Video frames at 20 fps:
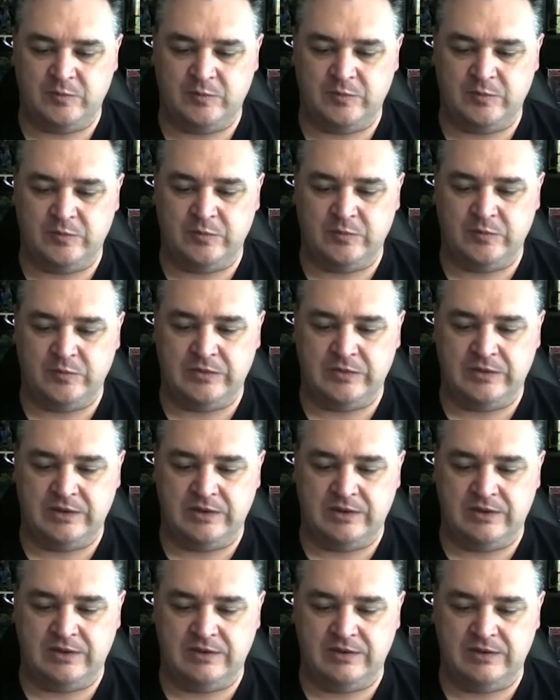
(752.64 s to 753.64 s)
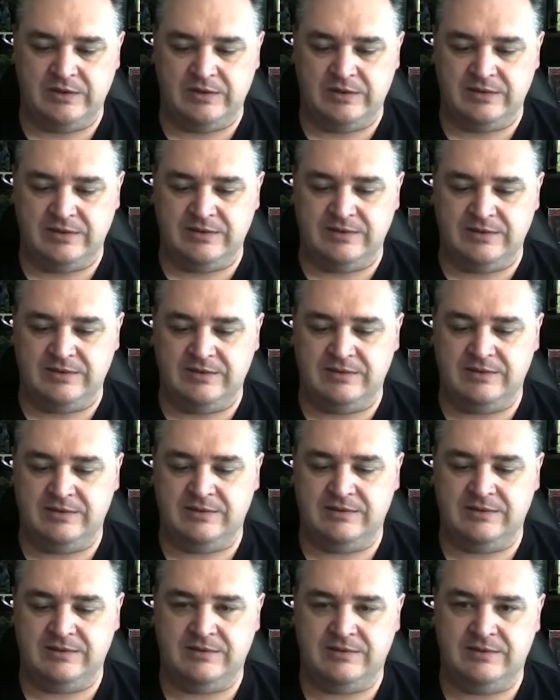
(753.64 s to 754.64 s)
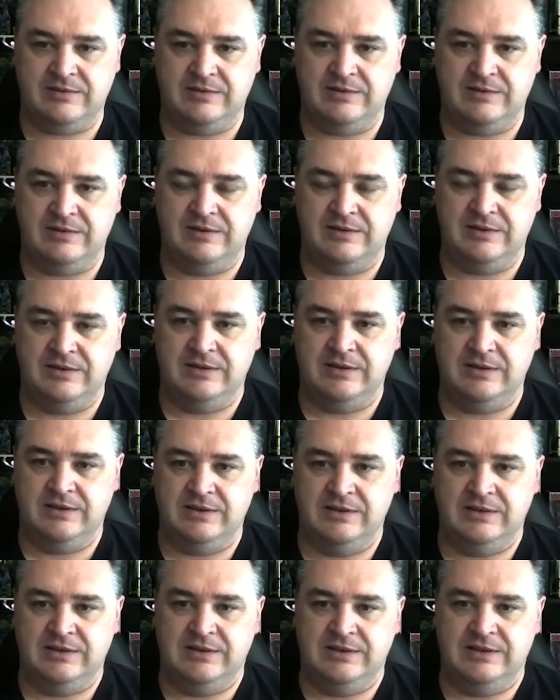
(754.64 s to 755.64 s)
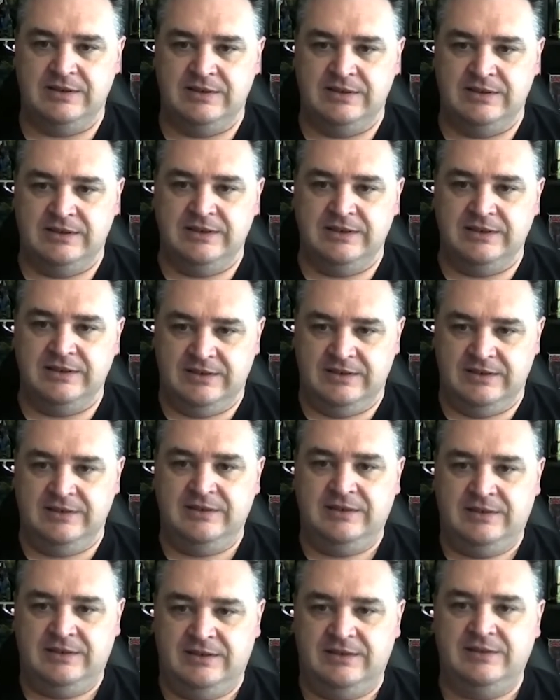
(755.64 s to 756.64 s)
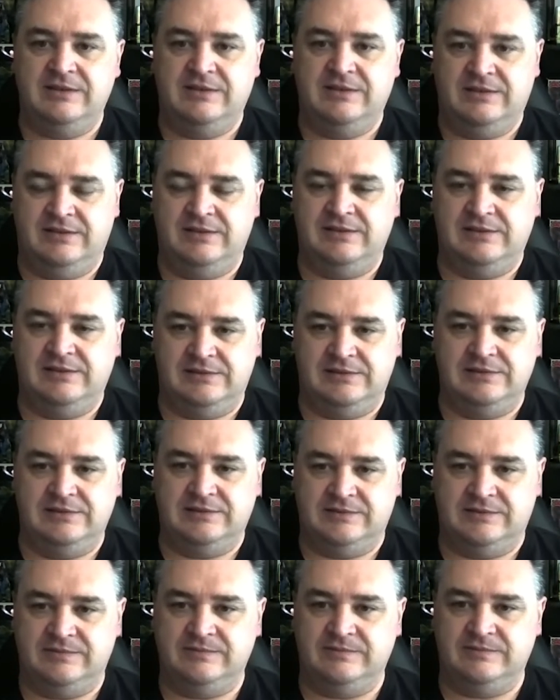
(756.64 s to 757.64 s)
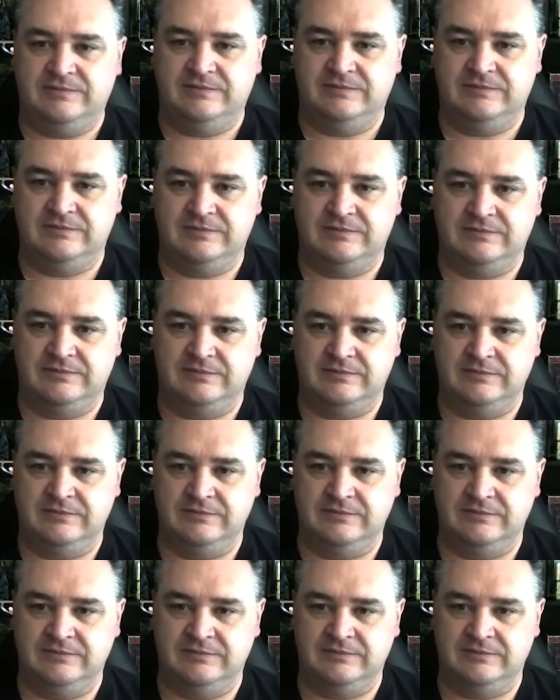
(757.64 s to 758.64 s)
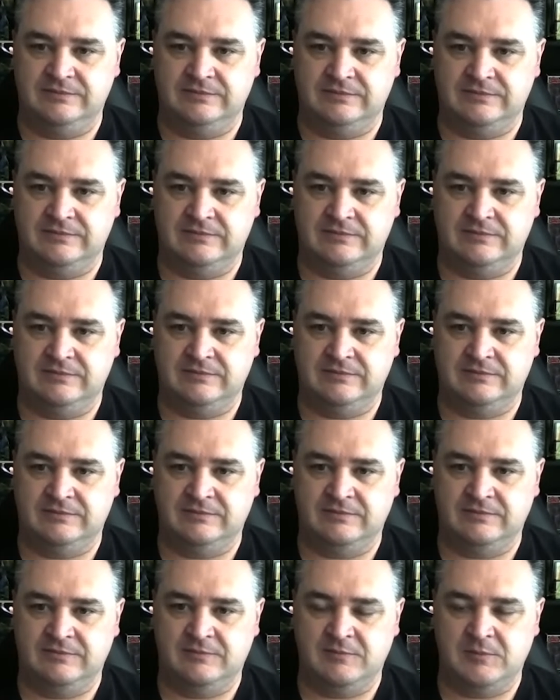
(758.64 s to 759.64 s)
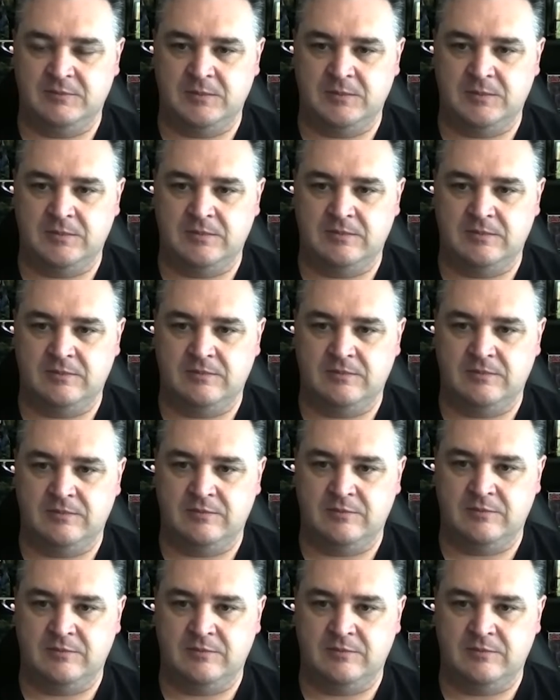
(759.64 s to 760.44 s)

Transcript: This person isn't speaking.